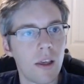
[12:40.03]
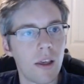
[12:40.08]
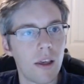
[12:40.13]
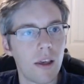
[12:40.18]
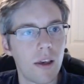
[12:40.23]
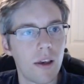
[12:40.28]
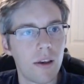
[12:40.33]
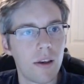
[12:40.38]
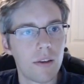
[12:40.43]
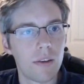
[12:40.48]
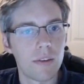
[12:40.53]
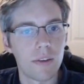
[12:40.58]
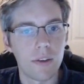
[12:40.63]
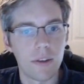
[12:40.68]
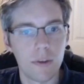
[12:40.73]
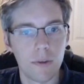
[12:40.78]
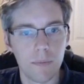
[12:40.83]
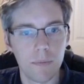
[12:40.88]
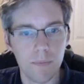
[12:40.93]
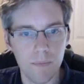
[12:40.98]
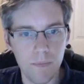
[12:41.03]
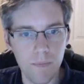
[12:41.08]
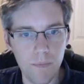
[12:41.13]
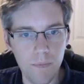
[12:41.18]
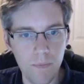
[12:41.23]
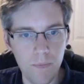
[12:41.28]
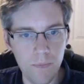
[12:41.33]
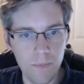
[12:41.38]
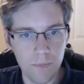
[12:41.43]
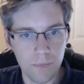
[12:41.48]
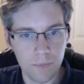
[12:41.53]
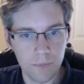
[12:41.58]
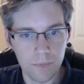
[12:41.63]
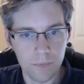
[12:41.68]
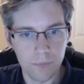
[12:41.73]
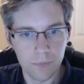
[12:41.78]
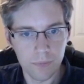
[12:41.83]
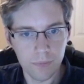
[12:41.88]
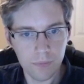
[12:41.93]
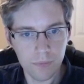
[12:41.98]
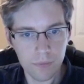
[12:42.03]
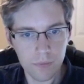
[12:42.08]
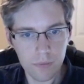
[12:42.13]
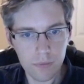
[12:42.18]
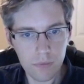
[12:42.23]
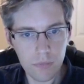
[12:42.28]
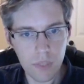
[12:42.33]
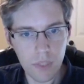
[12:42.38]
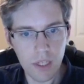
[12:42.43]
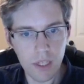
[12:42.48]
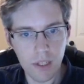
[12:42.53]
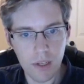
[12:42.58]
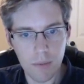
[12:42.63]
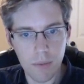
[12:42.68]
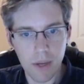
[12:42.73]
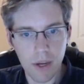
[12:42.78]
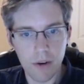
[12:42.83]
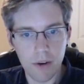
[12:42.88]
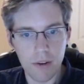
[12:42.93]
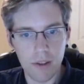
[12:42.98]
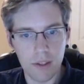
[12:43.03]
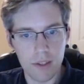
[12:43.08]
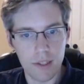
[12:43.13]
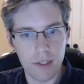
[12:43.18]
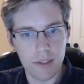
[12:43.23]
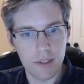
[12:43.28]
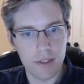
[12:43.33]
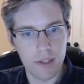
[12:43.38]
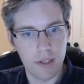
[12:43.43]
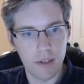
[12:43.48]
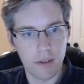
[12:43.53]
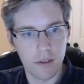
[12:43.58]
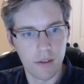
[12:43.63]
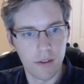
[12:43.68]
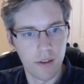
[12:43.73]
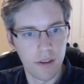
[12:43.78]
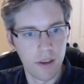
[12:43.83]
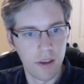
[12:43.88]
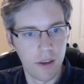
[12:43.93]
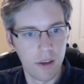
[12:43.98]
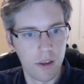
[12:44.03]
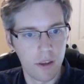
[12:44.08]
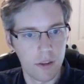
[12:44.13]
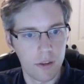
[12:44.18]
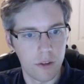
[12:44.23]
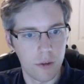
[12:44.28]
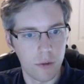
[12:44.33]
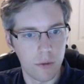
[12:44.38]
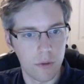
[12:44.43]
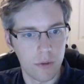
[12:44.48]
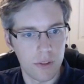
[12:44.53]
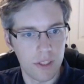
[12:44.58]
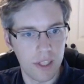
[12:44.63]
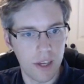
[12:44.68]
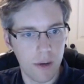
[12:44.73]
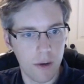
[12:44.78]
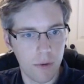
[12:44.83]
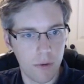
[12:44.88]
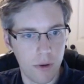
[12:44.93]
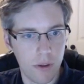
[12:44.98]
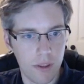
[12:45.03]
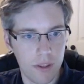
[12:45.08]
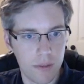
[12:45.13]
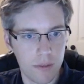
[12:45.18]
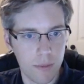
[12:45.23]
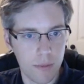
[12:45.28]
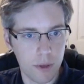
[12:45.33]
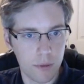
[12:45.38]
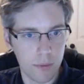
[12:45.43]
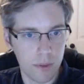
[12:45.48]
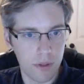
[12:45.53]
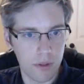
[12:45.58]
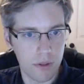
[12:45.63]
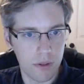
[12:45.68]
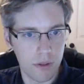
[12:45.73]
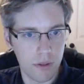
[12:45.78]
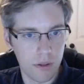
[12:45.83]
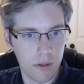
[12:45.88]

and compare with existing. So we'll see how well these measurements.